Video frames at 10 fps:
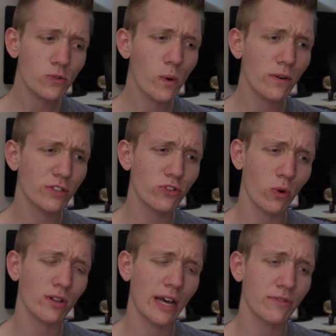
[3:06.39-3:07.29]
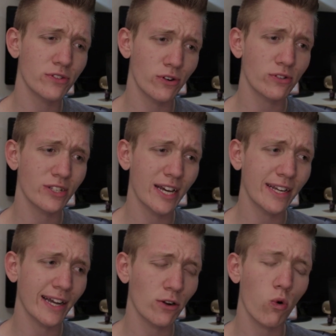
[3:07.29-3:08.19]
is where his tour life starts
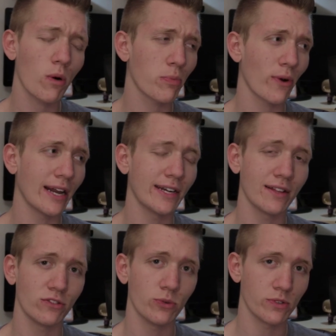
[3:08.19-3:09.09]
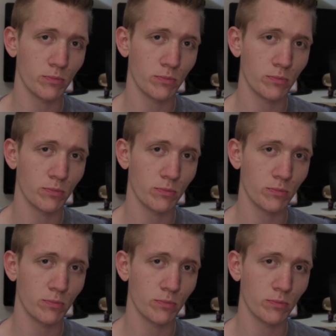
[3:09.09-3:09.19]
getting incorporated into his